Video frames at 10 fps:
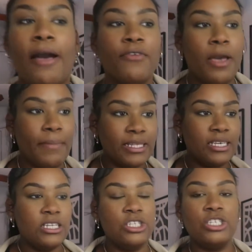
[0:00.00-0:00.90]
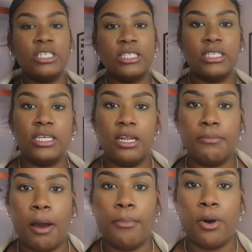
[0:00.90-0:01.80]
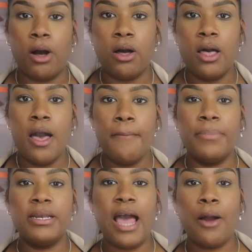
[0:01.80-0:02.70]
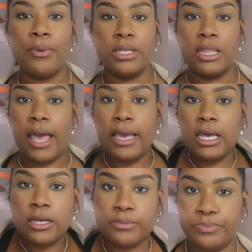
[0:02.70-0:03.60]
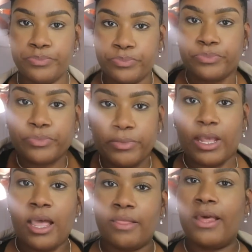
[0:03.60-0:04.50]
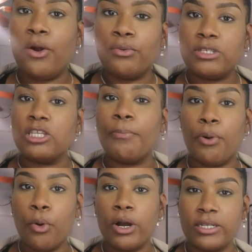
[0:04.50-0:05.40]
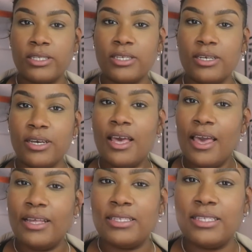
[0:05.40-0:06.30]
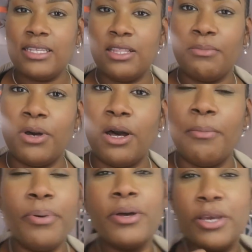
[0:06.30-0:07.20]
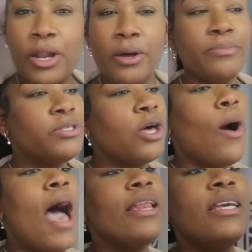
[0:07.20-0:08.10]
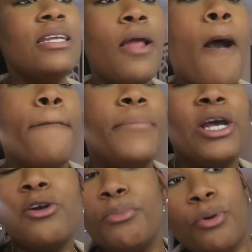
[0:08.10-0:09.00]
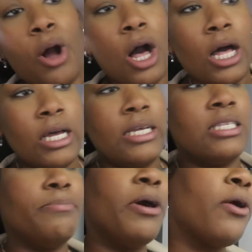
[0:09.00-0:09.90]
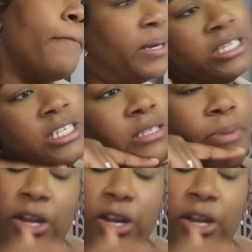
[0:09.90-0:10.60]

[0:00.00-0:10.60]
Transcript: Like I feel like my titties just sit in my bra, but not really like they don't support and sit them up you know so i need better bras better bitches